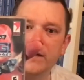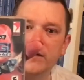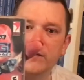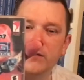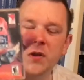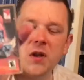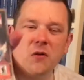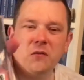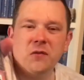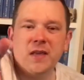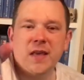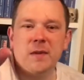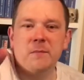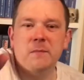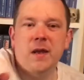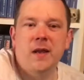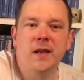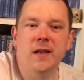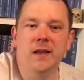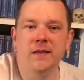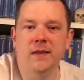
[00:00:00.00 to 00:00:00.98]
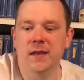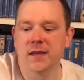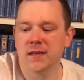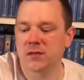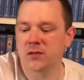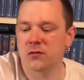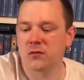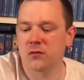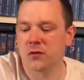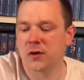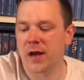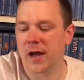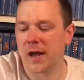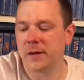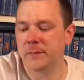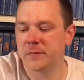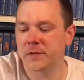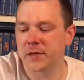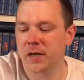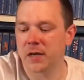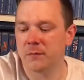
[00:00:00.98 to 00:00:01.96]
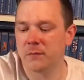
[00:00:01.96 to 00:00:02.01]
We don't get many of these sort of
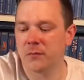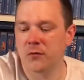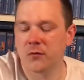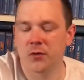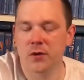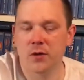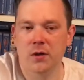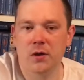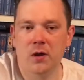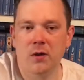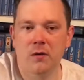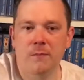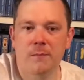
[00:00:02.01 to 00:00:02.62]
games anymore, you know.